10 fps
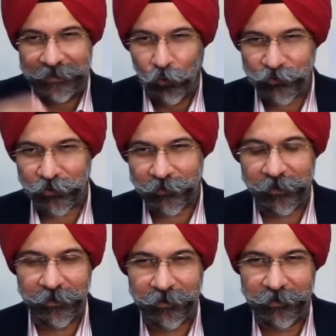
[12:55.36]
goes to
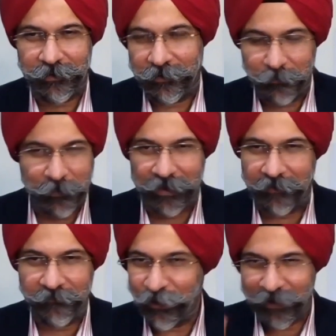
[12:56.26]
the uh,
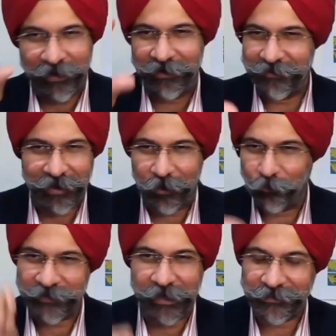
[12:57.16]
wherever in the
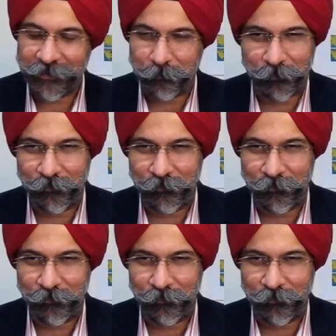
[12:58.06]
house, gets a